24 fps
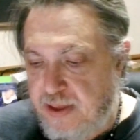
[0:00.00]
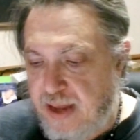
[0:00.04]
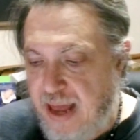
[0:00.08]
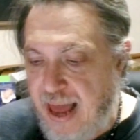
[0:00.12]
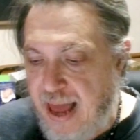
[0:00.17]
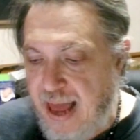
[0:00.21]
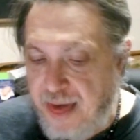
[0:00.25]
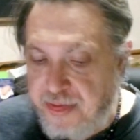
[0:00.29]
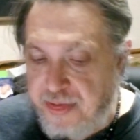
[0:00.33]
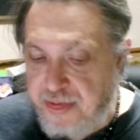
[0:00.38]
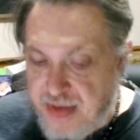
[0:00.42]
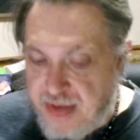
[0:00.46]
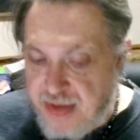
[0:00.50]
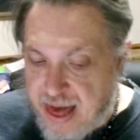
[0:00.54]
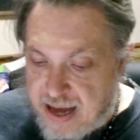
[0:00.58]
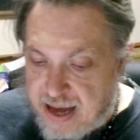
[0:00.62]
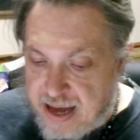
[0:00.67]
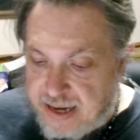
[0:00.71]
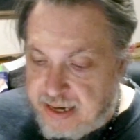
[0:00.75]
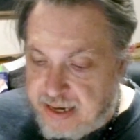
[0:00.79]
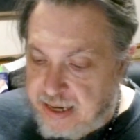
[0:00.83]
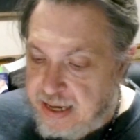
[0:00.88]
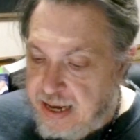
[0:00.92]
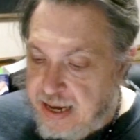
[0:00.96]
And
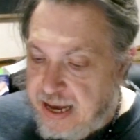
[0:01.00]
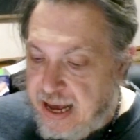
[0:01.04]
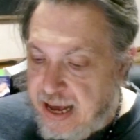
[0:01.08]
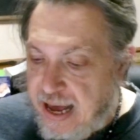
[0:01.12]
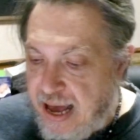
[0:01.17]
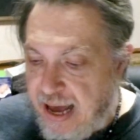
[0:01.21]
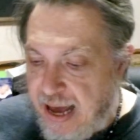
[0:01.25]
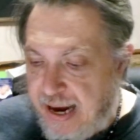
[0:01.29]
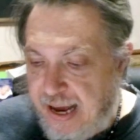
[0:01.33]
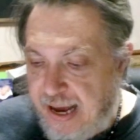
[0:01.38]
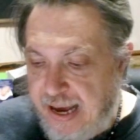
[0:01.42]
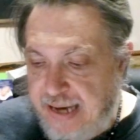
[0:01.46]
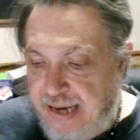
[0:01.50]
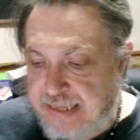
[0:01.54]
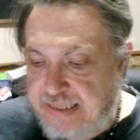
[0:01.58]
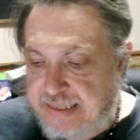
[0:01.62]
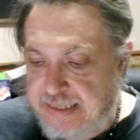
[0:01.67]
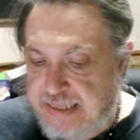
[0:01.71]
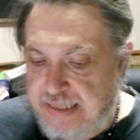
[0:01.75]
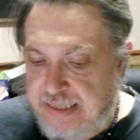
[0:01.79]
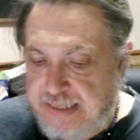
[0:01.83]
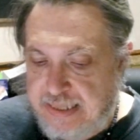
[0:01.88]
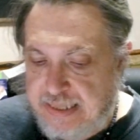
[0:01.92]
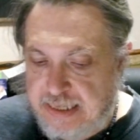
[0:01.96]
then, and I hadn't
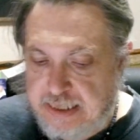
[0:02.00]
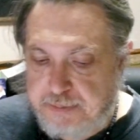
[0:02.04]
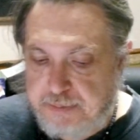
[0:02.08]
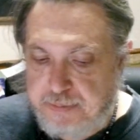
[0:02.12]
seen this